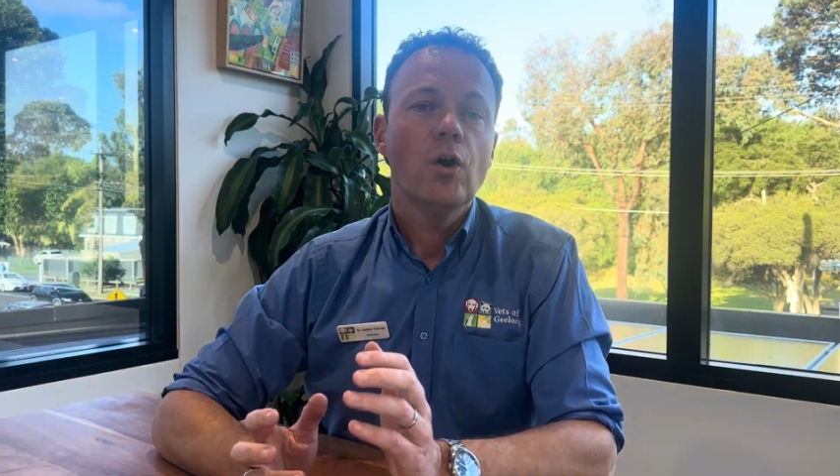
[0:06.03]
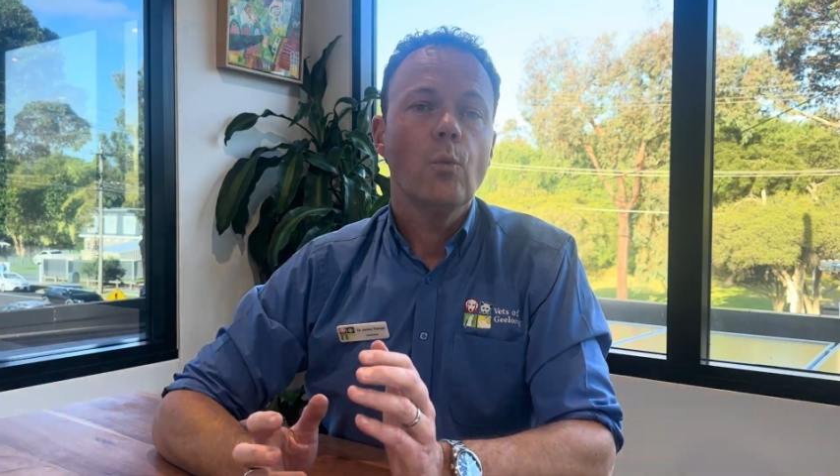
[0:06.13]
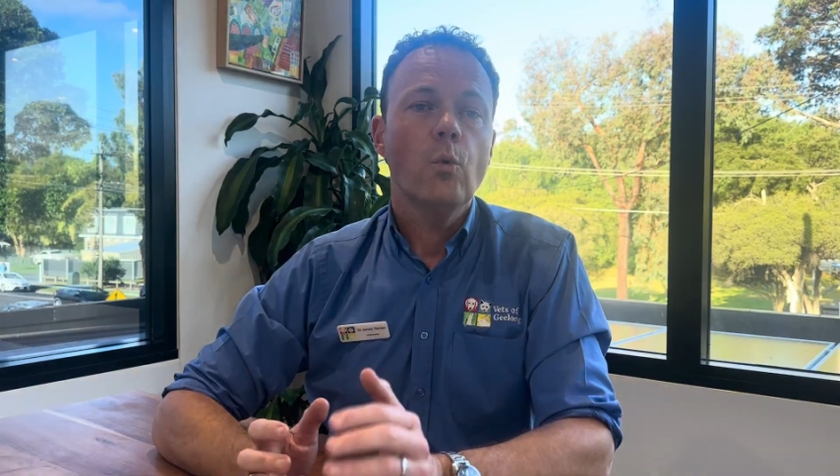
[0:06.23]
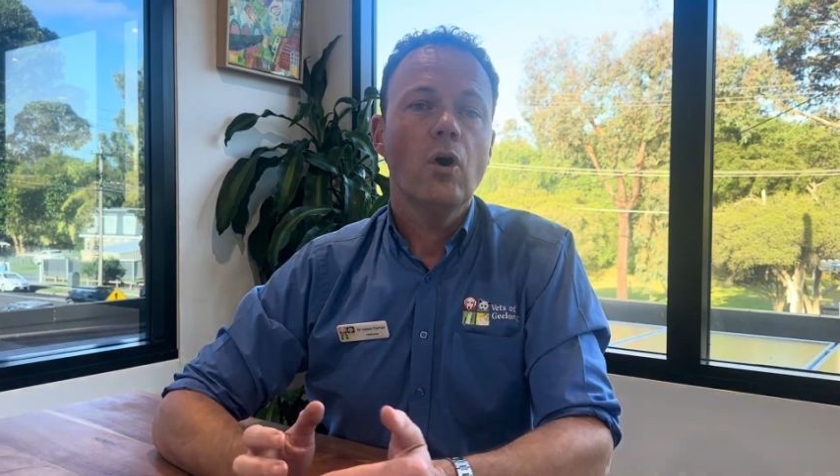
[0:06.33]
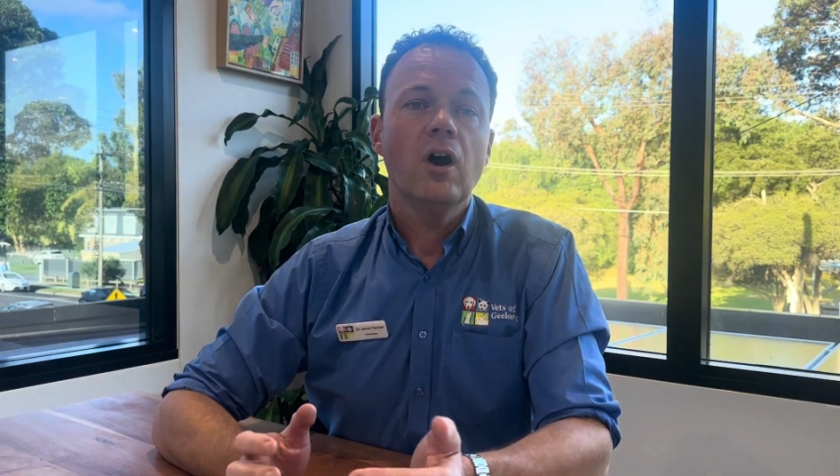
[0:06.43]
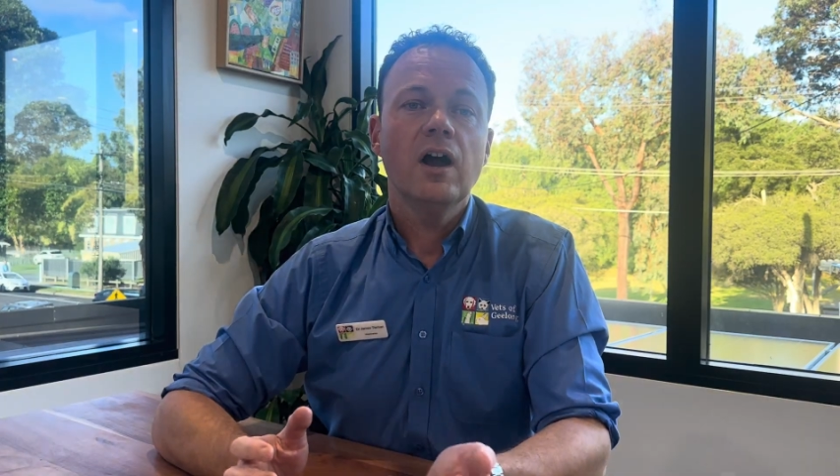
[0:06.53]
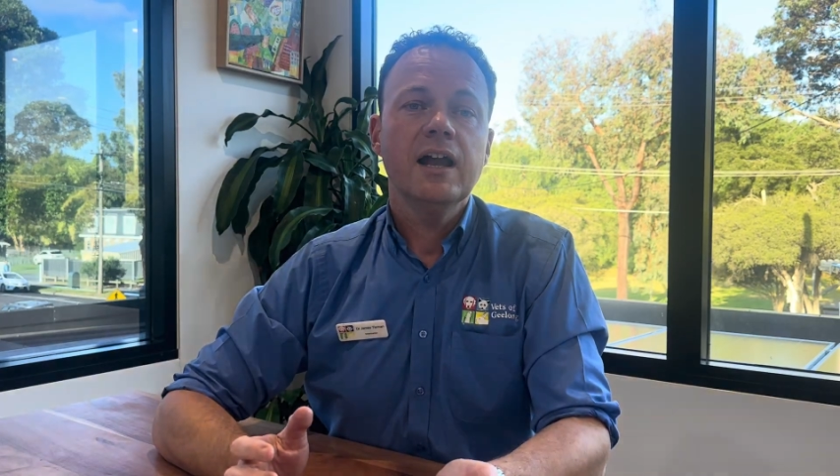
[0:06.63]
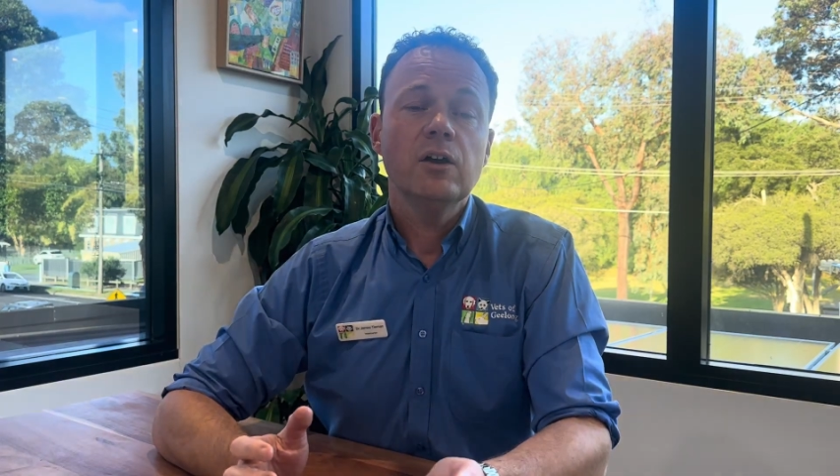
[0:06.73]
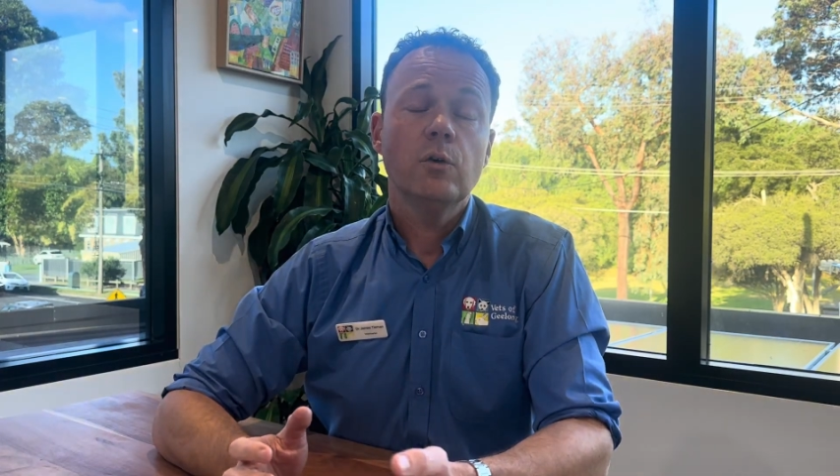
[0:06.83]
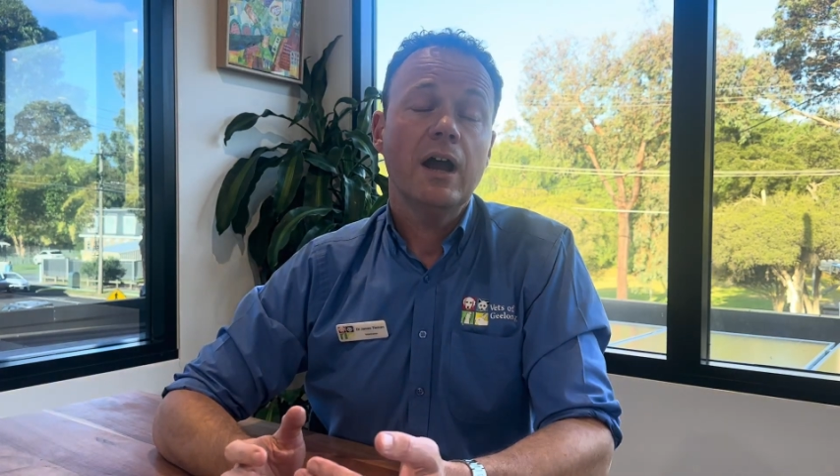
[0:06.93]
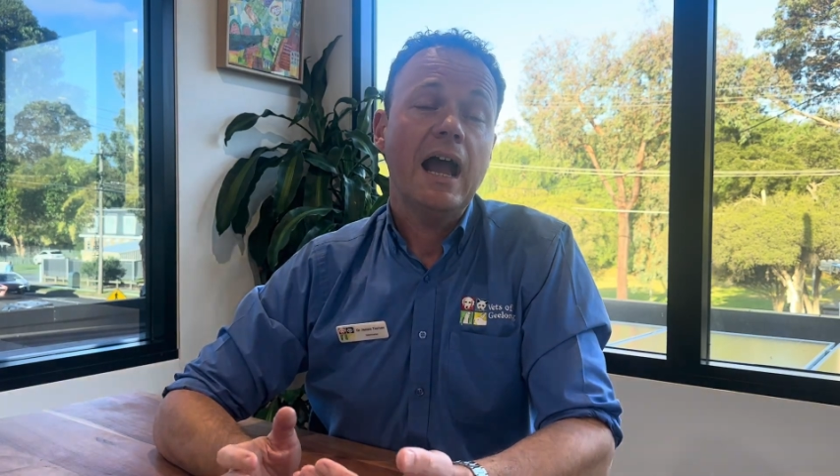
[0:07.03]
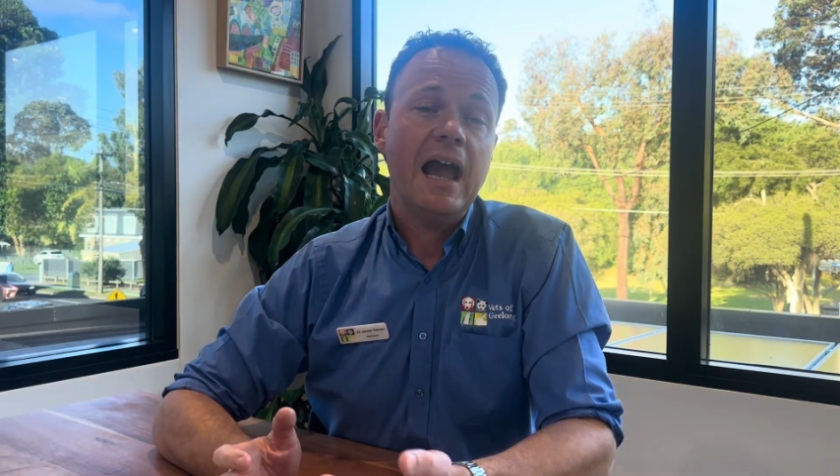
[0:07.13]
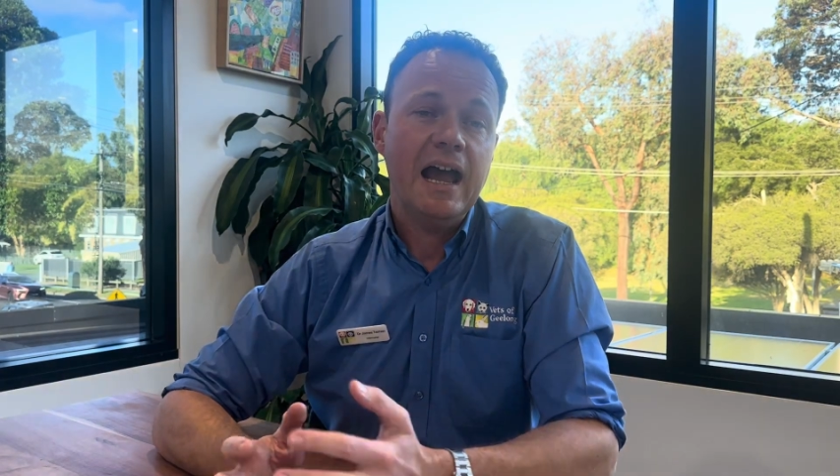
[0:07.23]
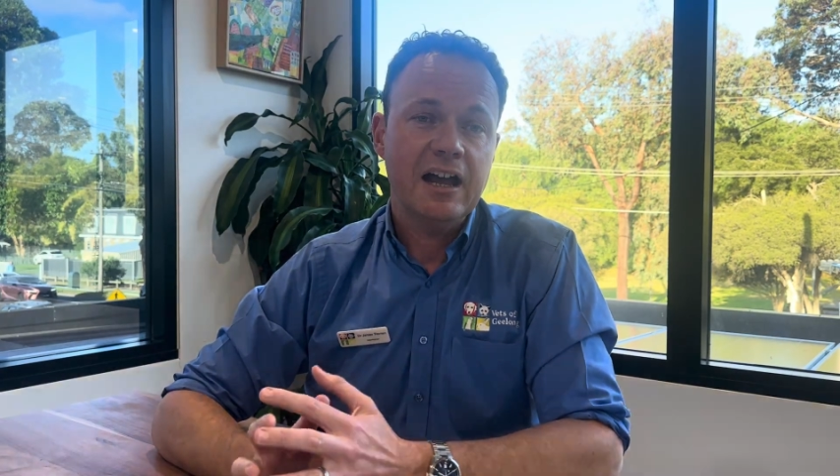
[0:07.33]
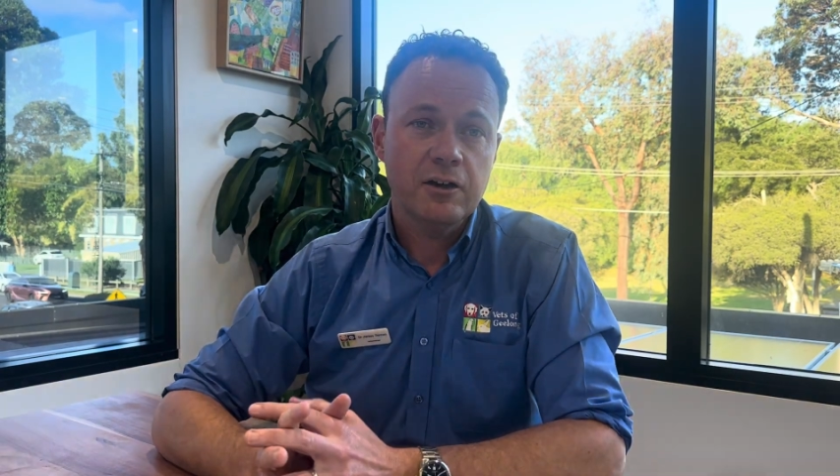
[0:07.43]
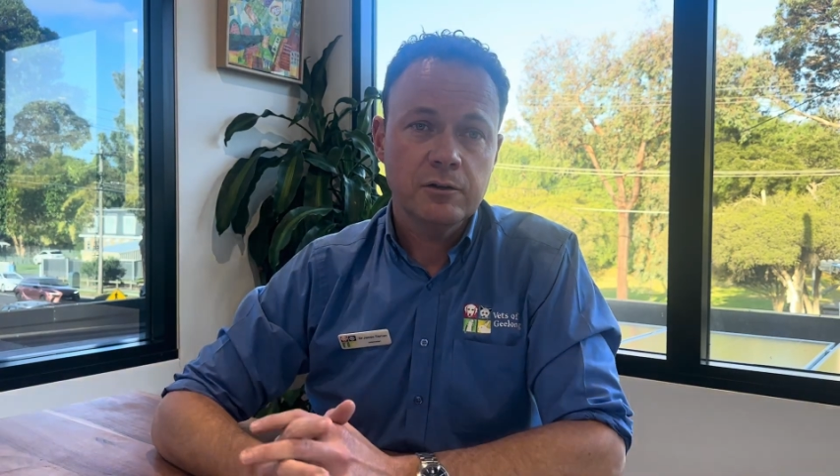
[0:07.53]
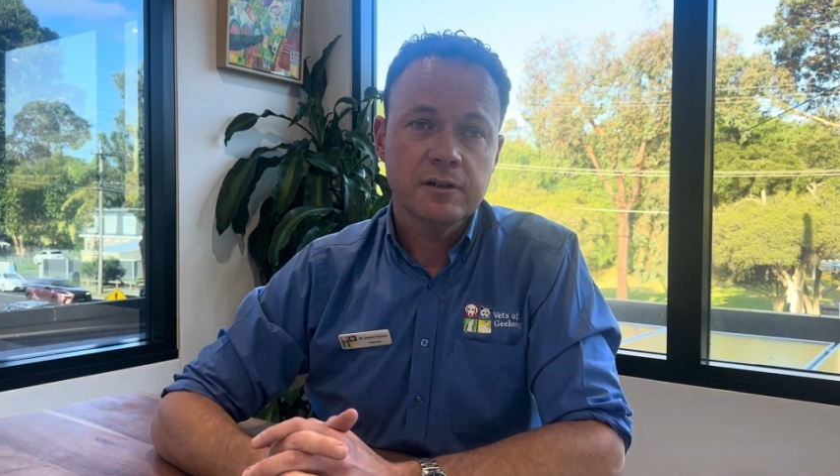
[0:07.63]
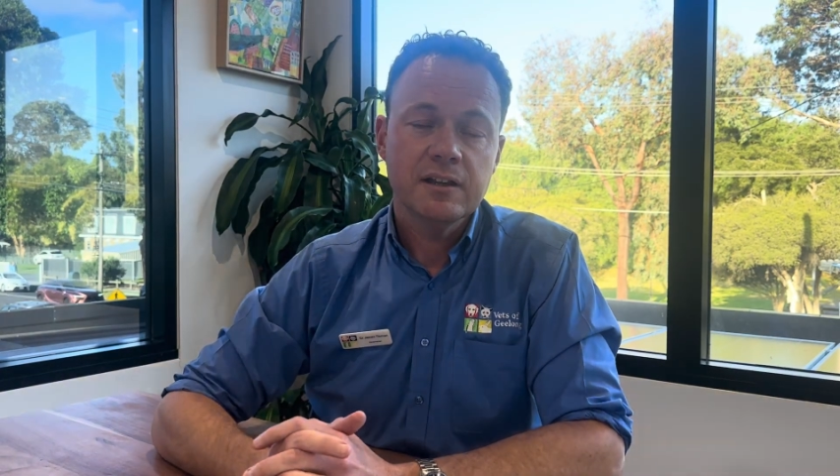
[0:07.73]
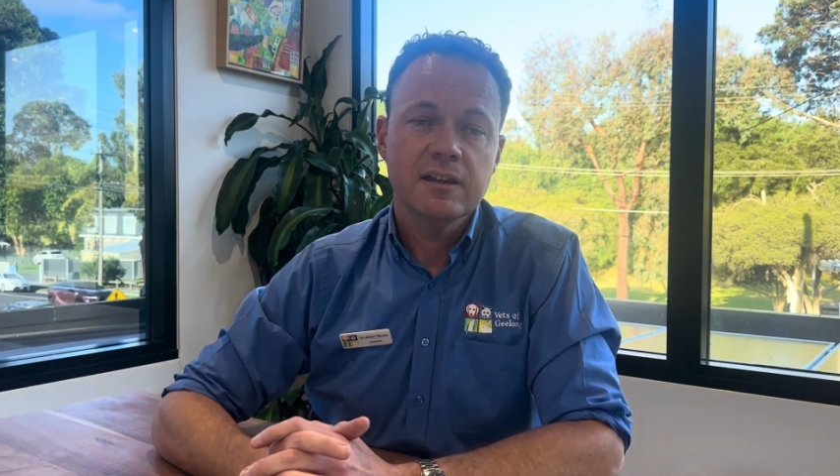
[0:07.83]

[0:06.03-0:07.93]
why or how